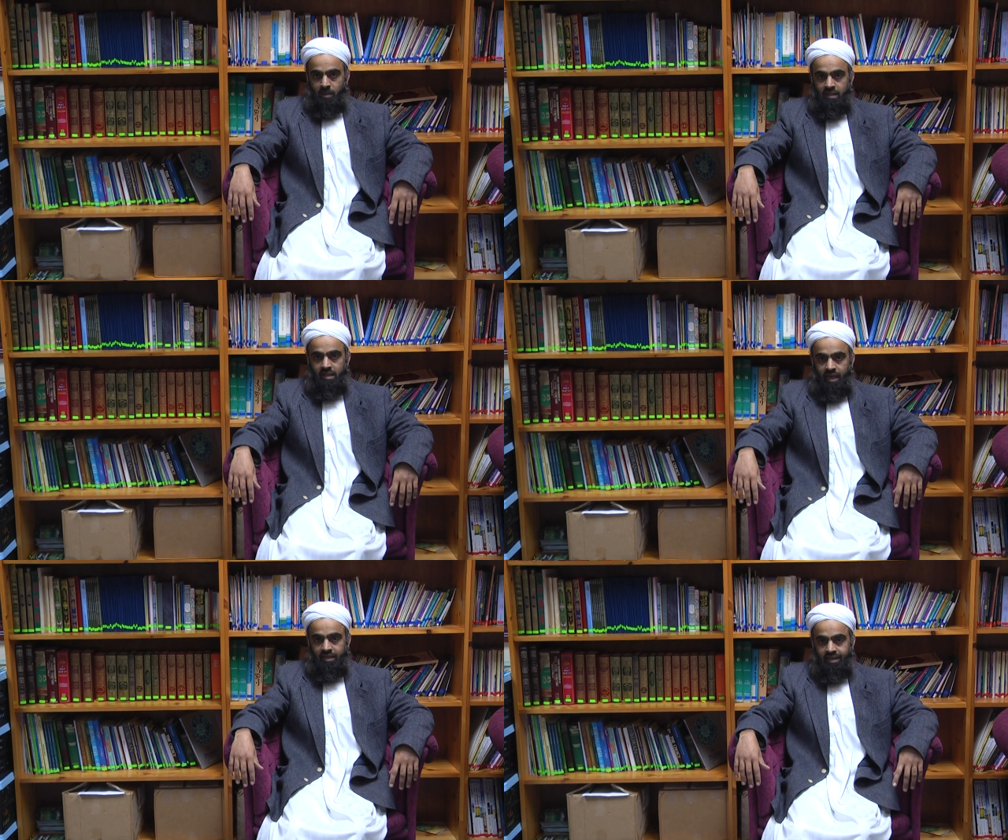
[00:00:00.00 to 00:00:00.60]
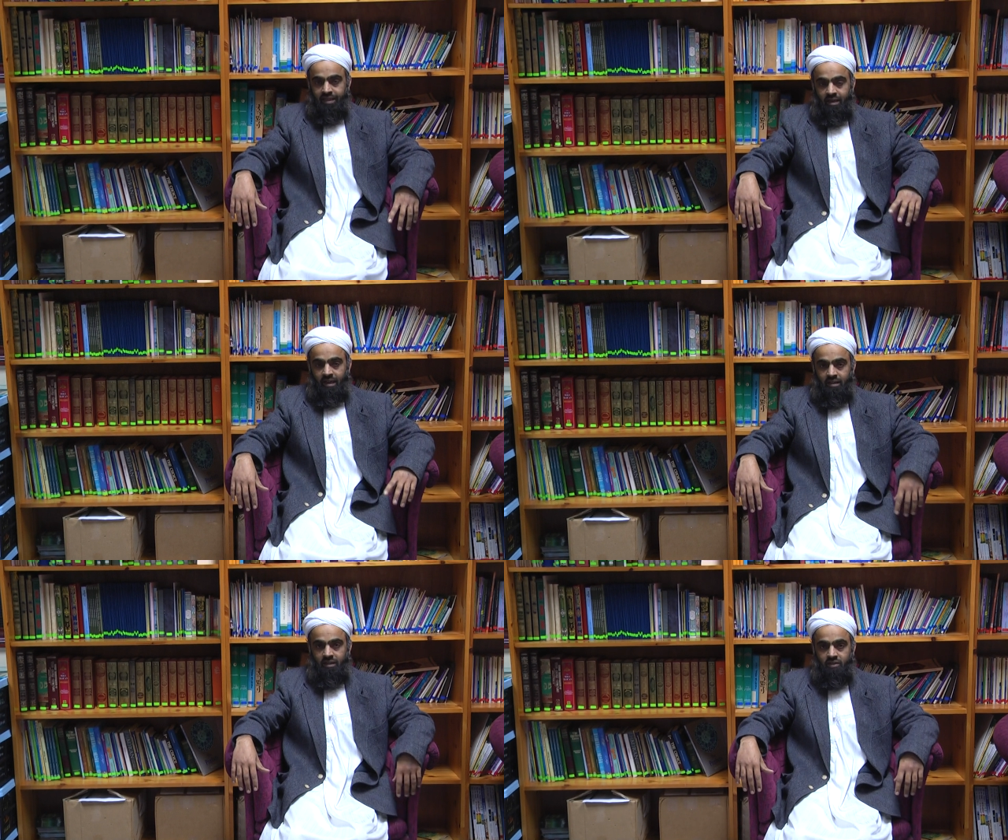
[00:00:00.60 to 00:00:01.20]
And that
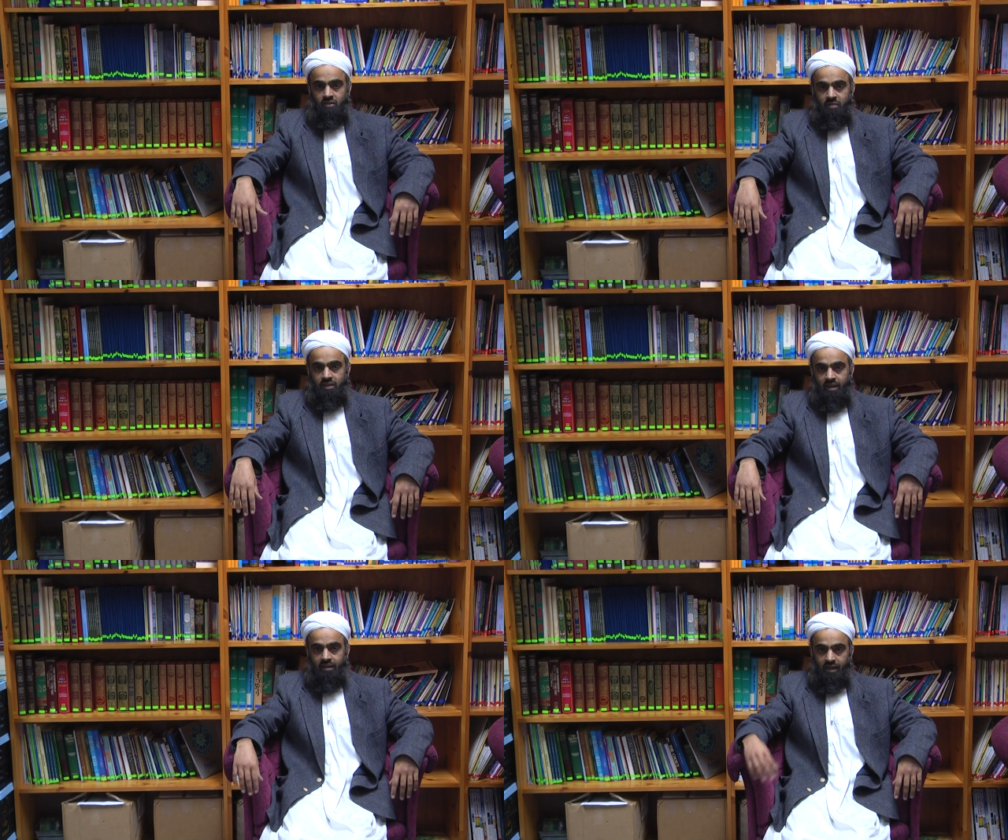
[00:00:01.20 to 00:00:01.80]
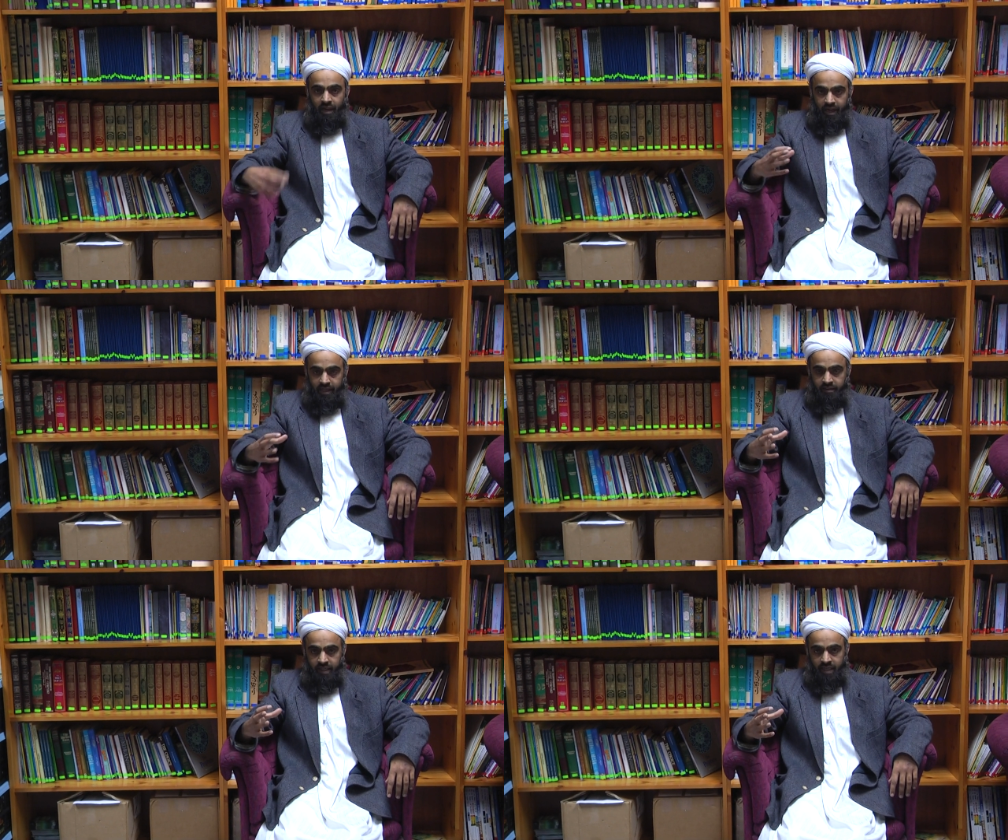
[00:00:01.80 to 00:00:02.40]
qira'at should be done
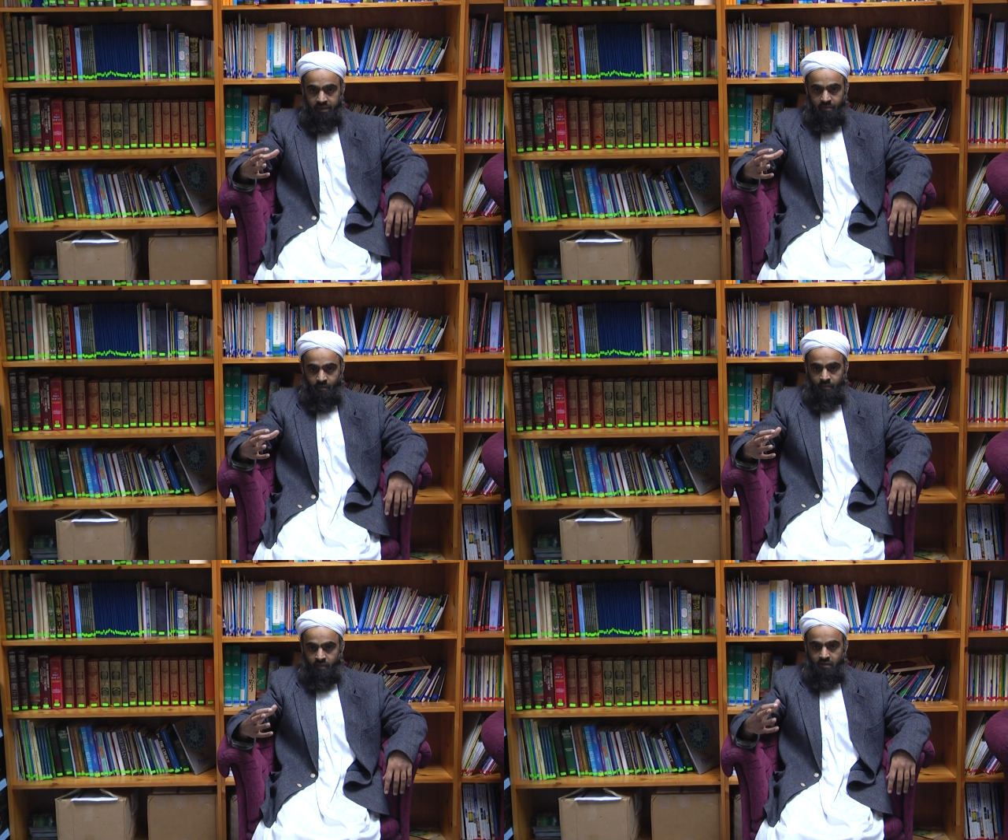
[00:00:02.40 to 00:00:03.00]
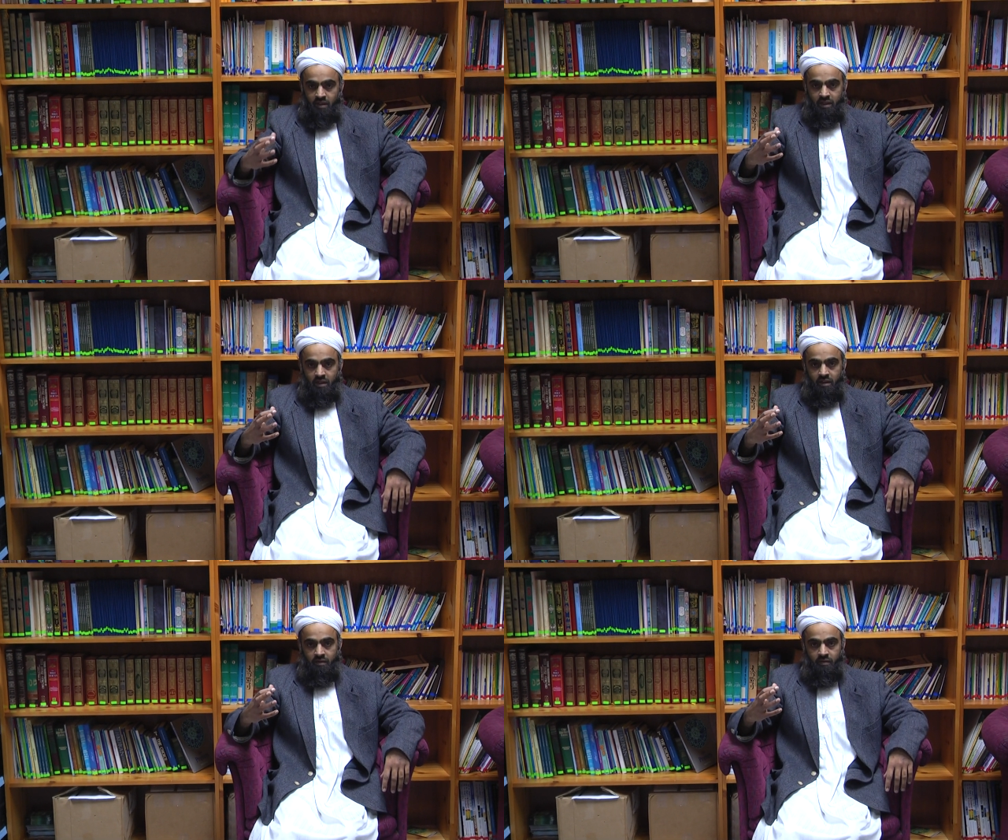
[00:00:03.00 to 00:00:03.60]
correctly with